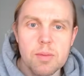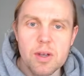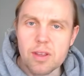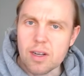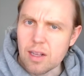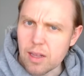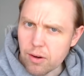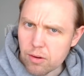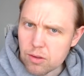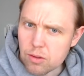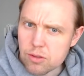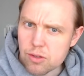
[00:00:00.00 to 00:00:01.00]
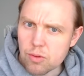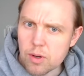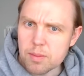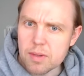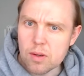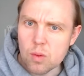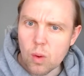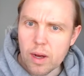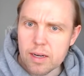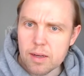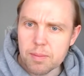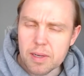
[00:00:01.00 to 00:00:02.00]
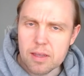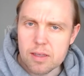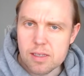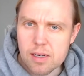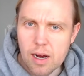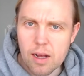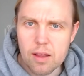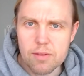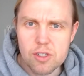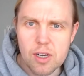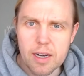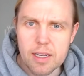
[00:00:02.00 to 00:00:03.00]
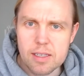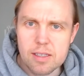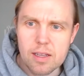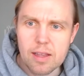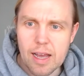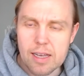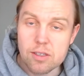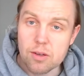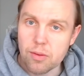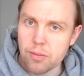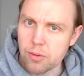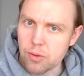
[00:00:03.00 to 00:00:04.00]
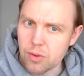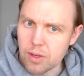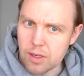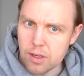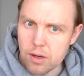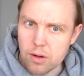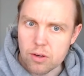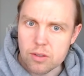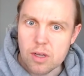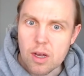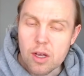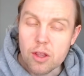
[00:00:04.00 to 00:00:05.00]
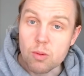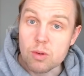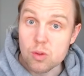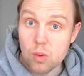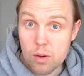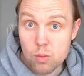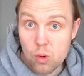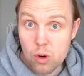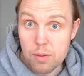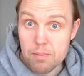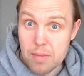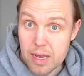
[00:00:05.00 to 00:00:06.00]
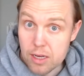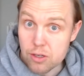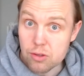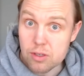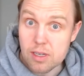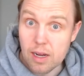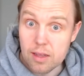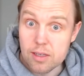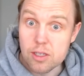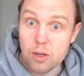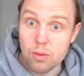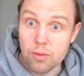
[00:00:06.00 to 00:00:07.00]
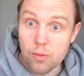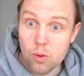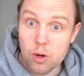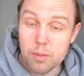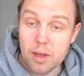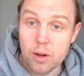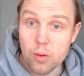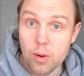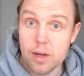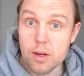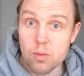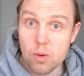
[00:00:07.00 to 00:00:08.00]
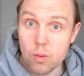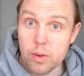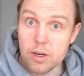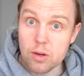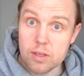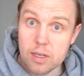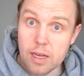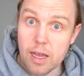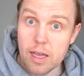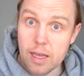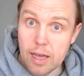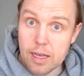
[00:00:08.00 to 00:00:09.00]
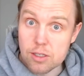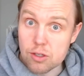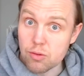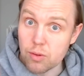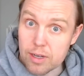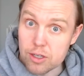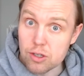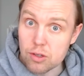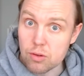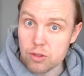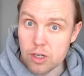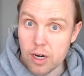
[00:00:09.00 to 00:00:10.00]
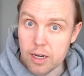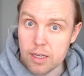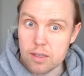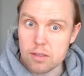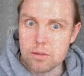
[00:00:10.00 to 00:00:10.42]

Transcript: the clerical script didn't wind up being the style of Chinese that lasted through the years. There was one more major stylistic reform that created what we know today as traditional Chinese.